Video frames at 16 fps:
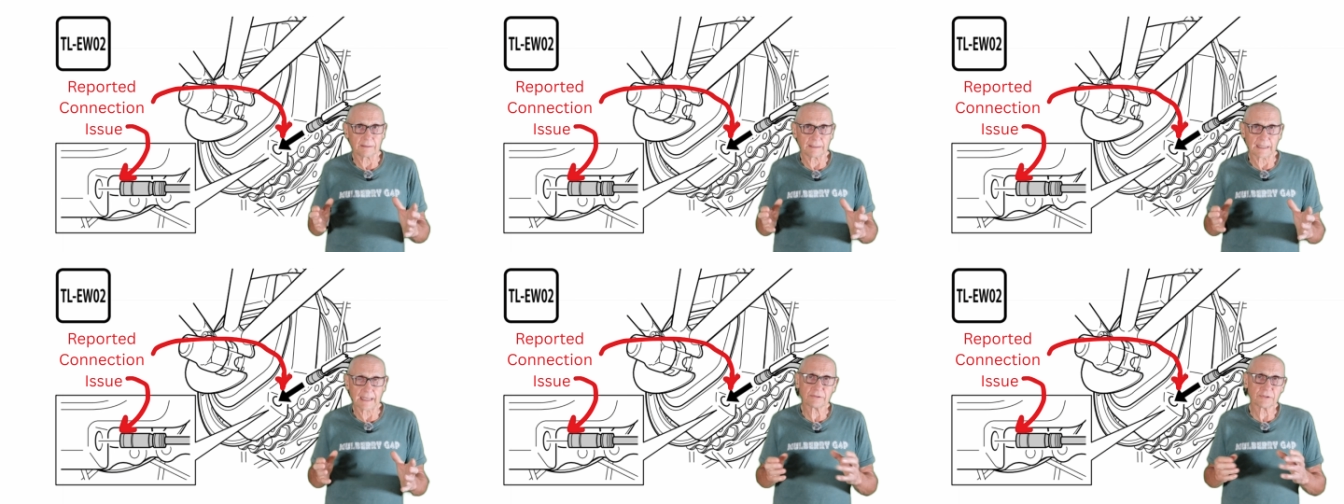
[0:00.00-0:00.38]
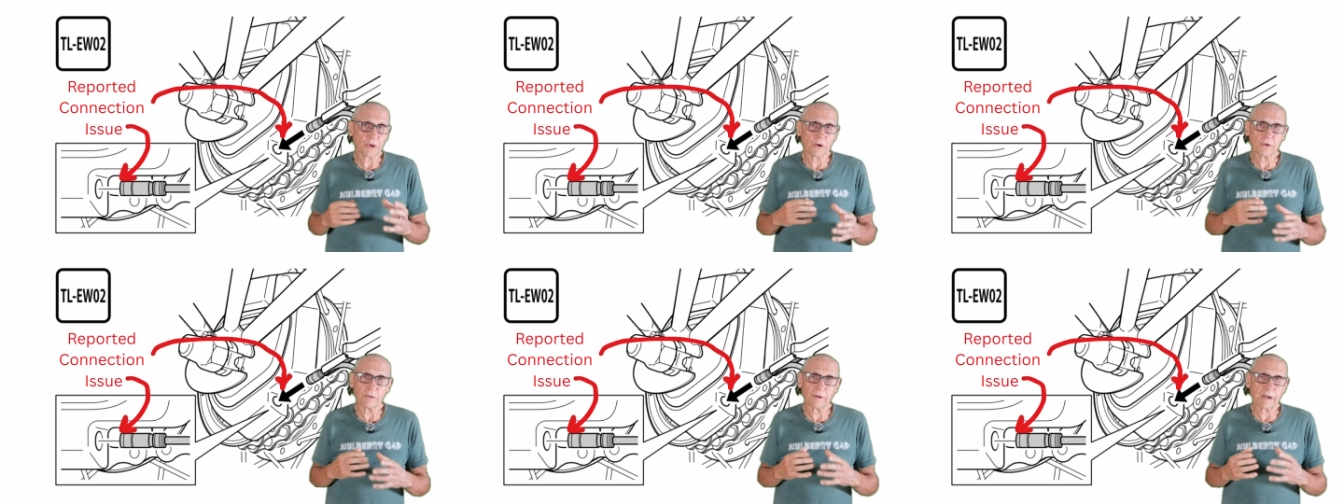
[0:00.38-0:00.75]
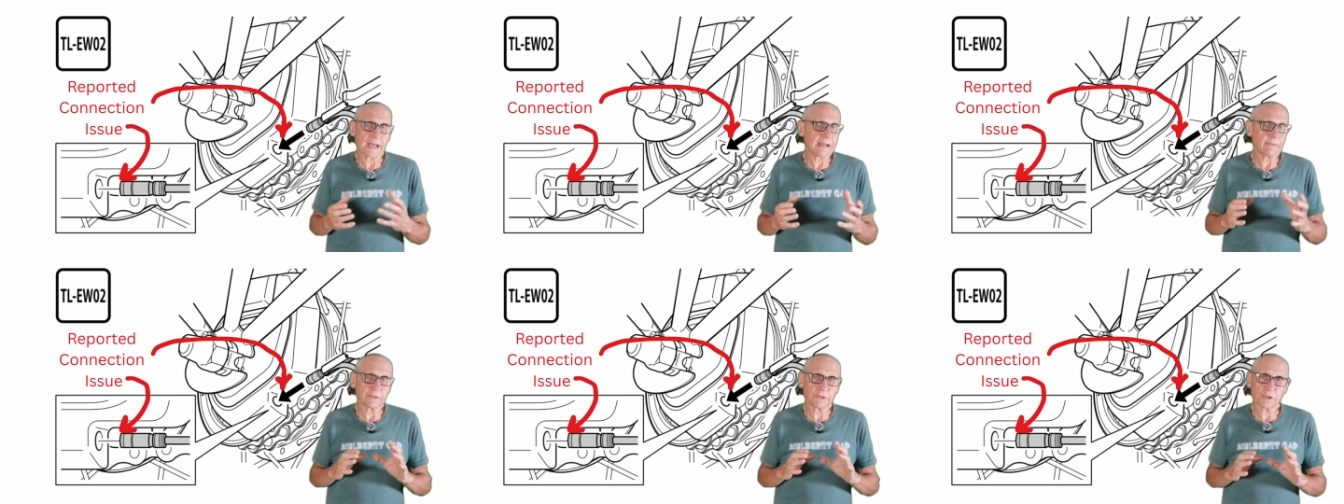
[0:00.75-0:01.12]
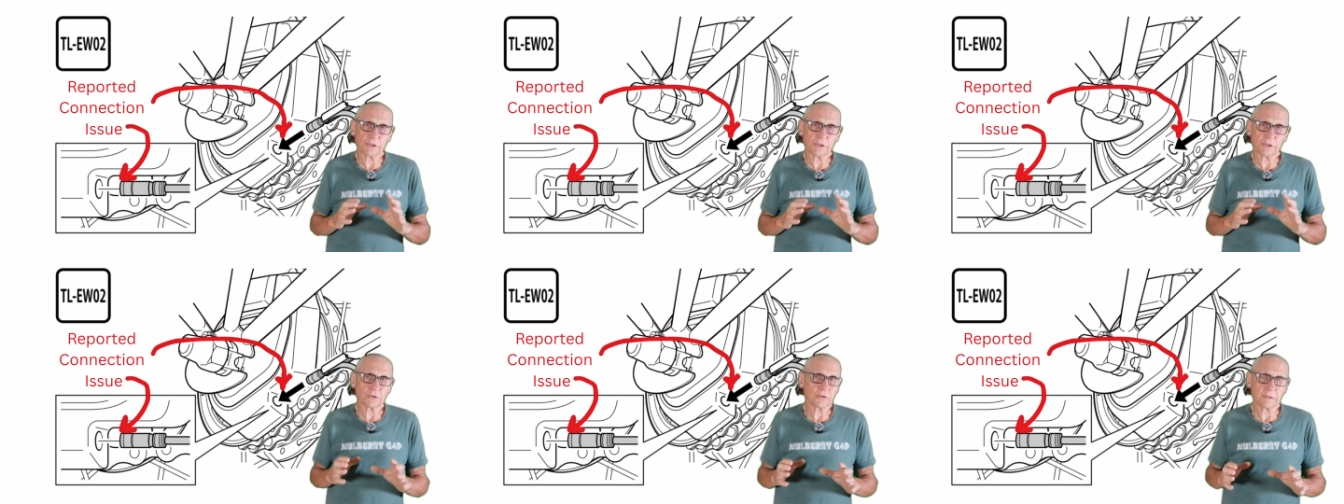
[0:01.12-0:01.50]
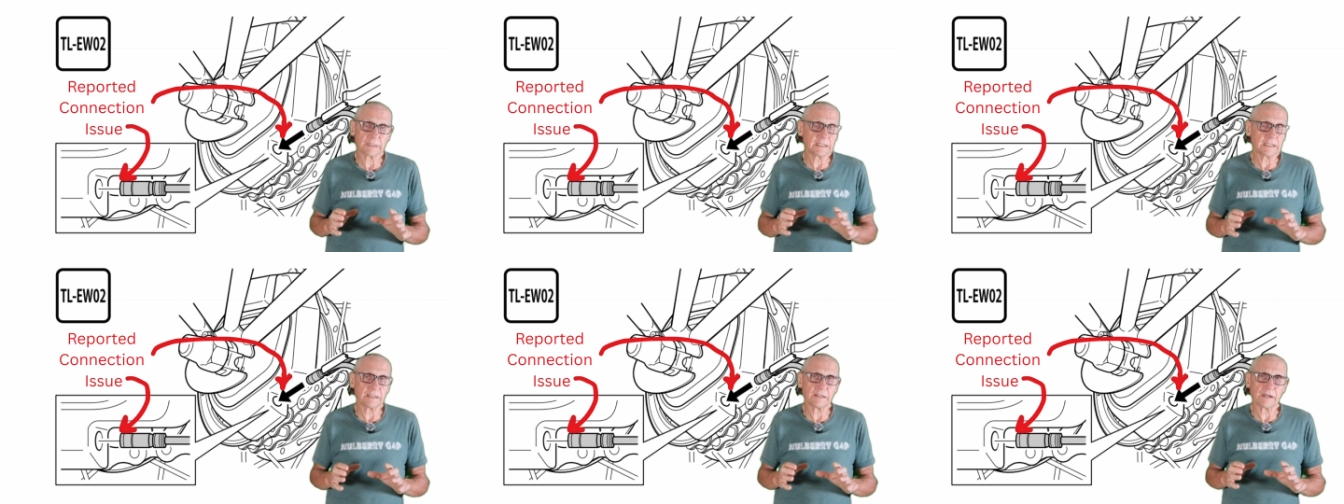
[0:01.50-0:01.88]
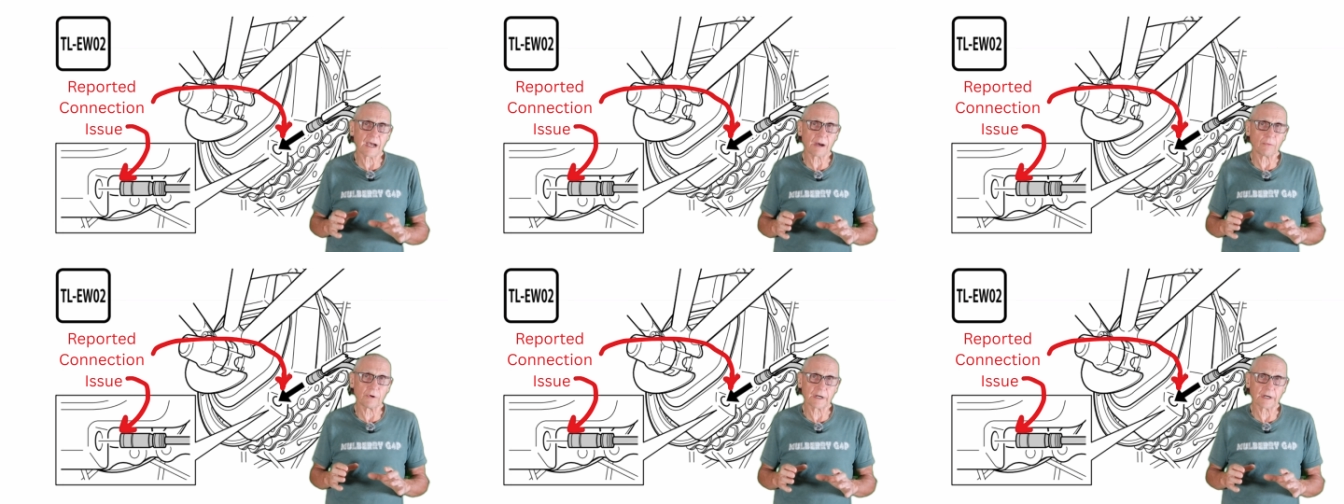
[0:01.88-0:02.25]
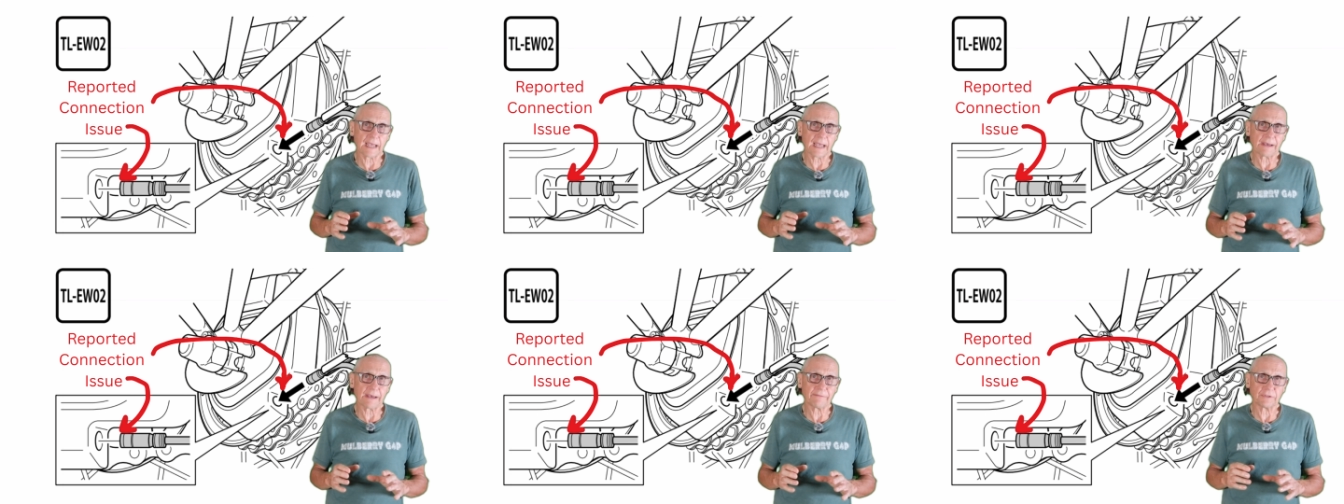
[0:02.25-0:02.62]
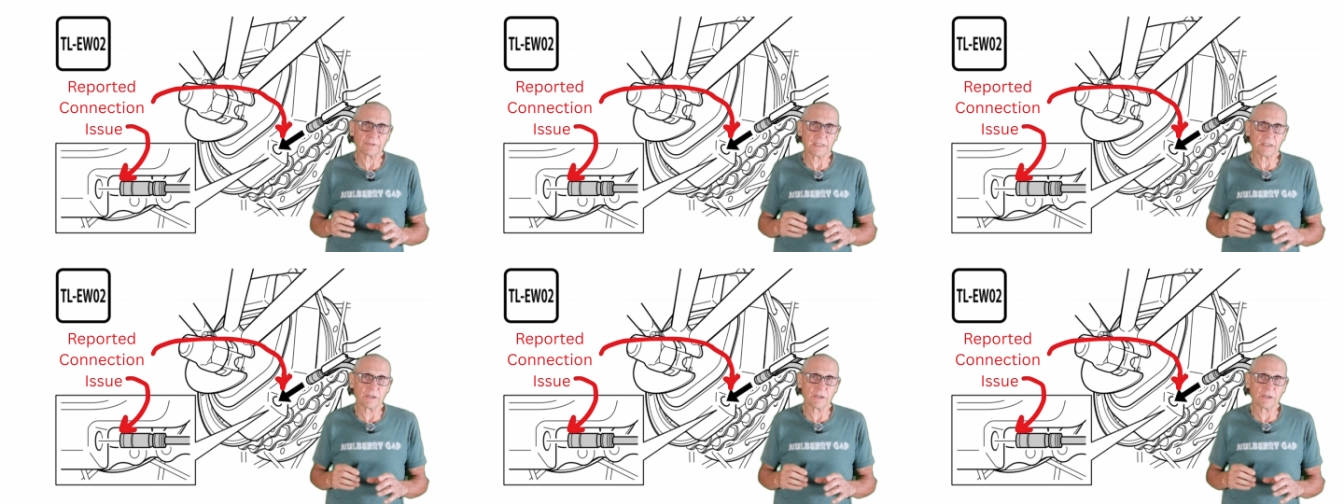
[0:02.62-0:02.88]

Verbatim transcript: And so I was just did not want to have to deal